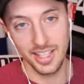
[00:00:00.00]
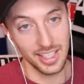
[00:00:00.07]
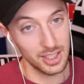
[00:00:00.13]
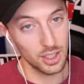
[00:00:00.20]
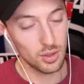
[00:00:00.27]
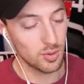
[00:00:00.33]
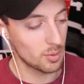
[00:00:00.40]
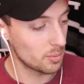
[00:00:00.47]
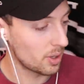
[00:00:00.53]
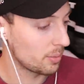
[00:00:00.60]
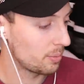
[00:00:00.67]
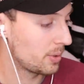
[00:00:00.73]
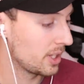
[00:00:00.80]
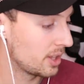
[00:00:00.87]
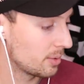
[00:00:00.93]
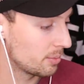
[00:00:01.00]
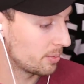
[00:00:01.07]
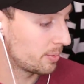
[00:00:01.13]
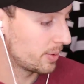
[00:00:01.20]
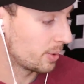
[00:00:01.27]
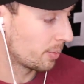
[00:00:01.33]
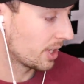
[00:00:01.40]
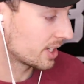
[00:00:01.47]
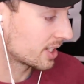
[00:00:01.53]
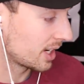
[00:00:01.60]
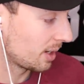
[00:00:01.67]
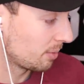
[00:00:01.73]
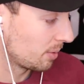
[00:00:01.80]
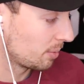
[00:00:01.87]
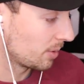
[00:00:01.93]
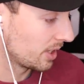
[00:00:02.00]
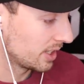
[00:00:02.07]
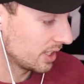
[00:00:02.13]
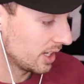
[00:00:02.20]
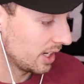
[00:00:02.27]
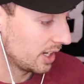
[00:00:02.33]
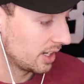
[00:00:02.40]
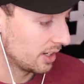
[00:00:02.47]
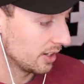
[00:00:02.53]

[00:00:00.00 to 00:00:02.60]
I think this one might be the, the best game we play today